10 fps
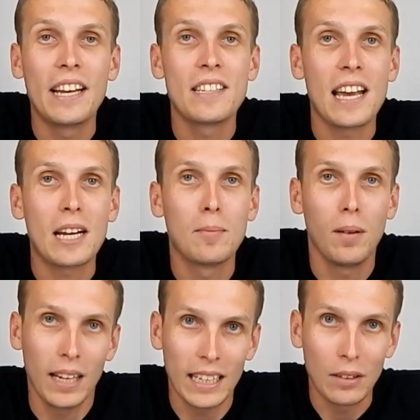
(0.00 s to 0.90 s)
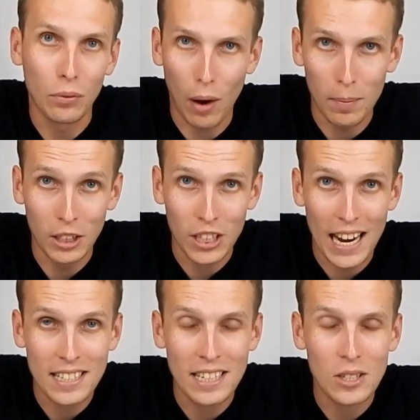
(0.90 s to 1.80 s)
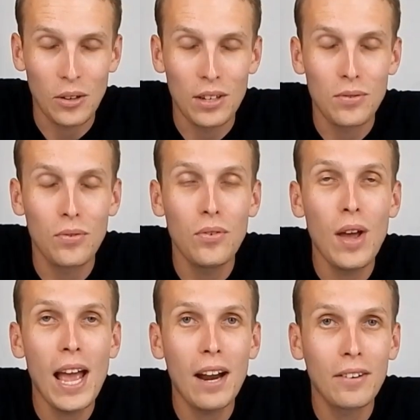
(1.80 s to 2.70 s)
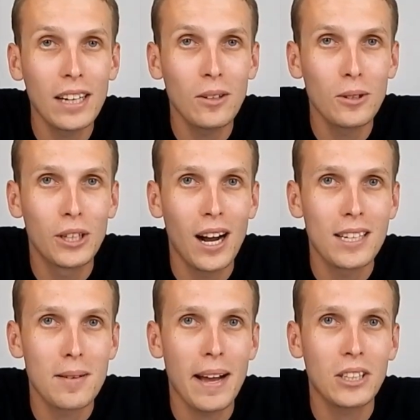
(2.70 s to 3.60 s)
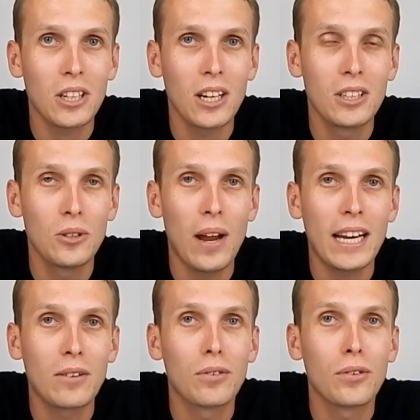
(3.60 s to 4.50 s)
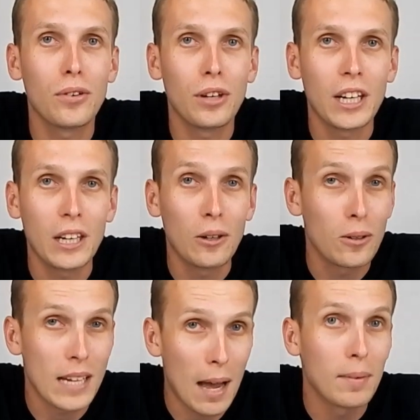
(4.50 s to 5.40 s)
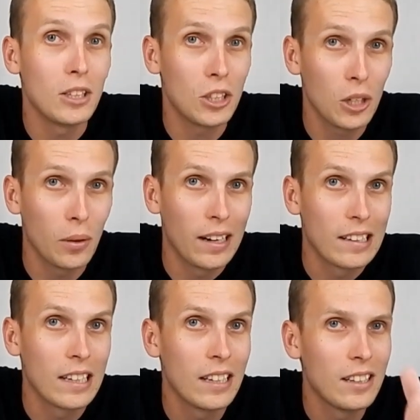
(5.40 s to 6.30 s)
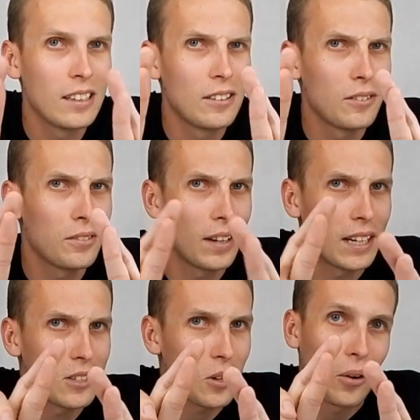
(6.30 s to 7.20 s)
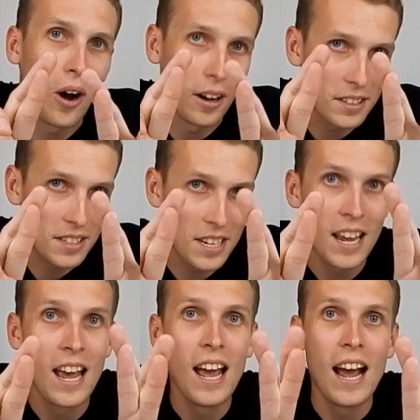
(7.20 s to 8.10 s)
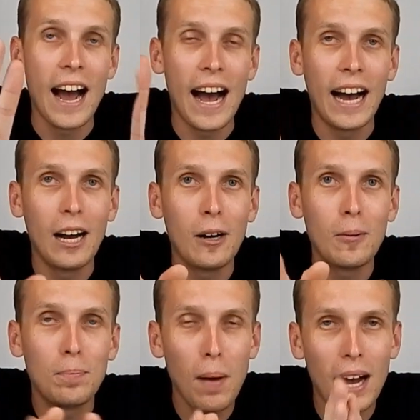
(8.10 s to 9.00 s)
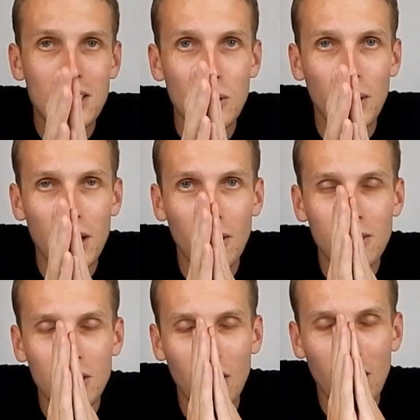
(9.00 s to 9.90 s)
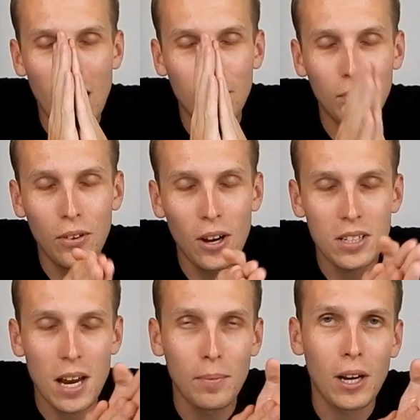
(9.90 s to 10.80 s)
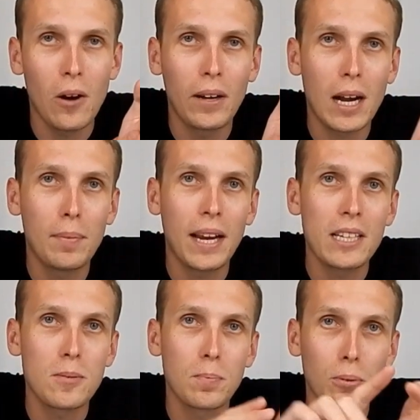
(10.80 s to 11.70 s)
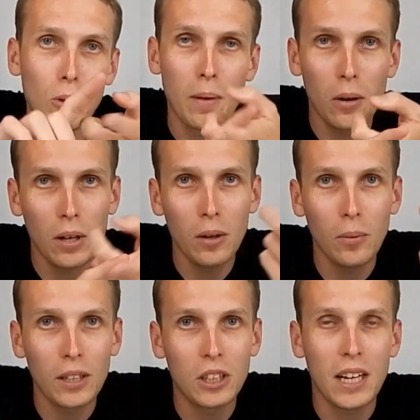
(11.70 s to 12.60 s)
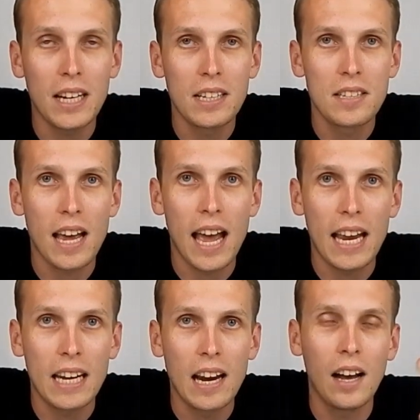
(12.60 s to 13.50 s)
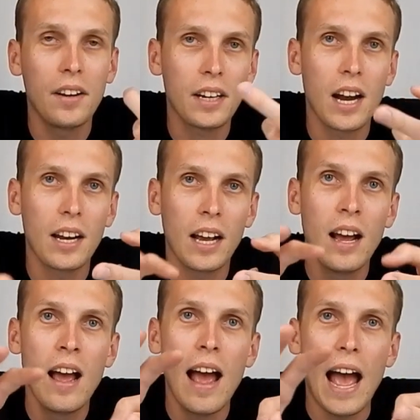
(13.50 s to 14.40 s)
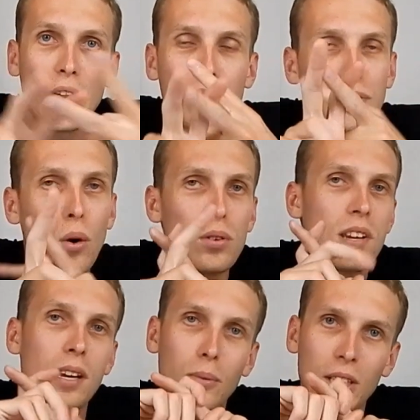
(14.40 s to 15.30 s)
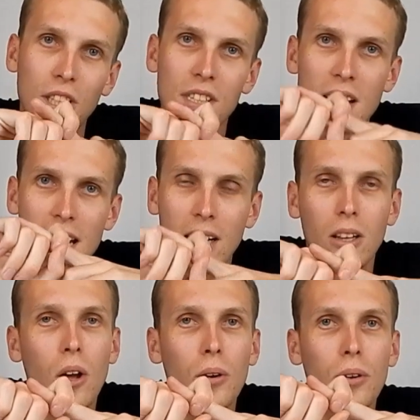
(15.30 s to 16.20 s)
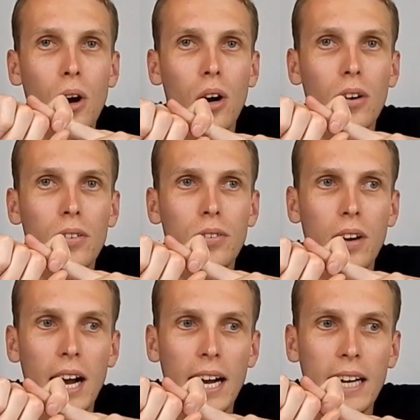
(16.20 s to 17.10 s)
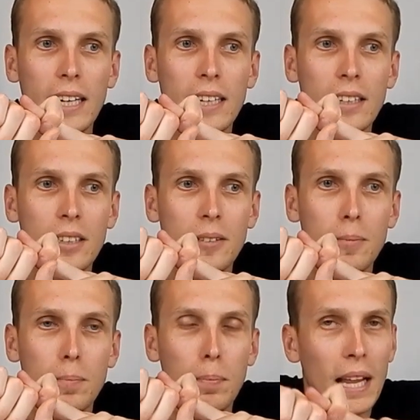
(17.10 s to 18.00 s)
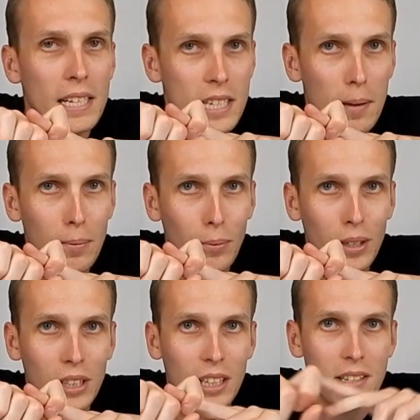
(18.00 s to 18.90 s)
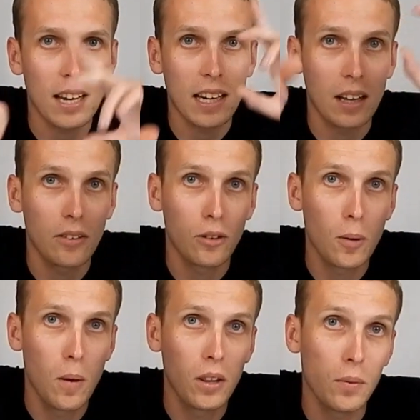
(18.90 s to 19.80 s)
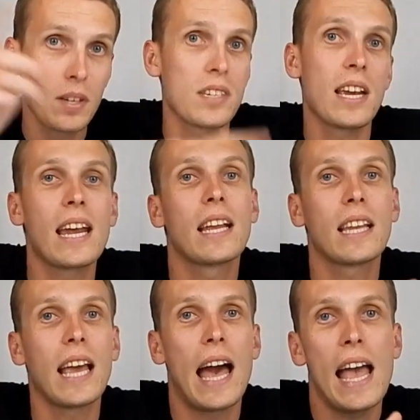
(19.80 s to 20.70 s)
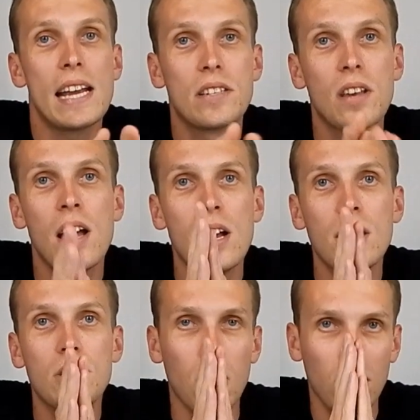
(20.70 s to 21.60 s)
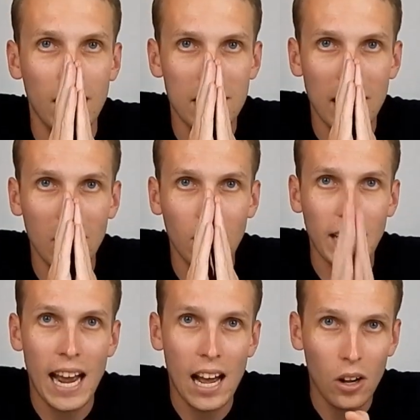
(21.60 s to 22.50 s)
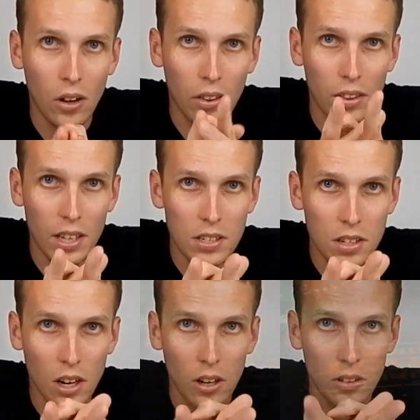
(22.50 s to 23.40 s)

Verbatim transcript: it is a completely rubber chassis, so there's very little chance I'm actually going to do any real damage to it. Fingers crossed. Uh, but, so we're going to go up first, and we're going up against Brunhilde, which is an undercutter, and Forcey, which is a clone of uh, Blade Tip, which is another robot that we see in the A's. So, let's take a look at how this